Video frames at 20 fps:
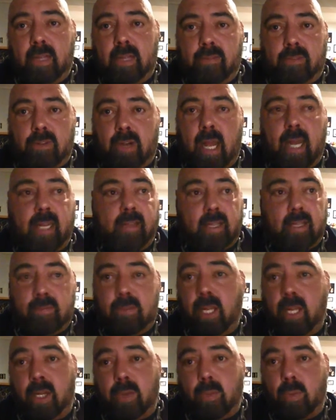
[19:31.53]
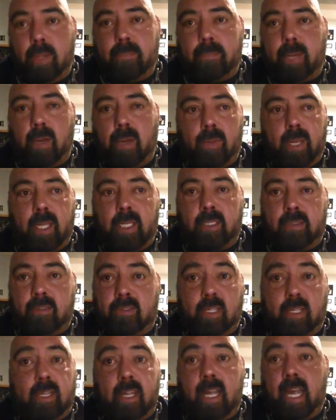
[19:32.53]
they've tried it, they've done it week by week and
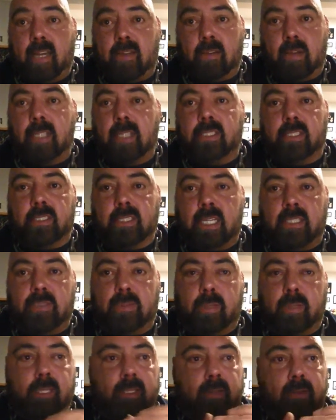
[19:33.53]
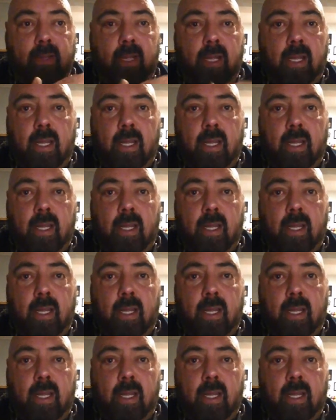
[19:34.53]
said they had great success with it.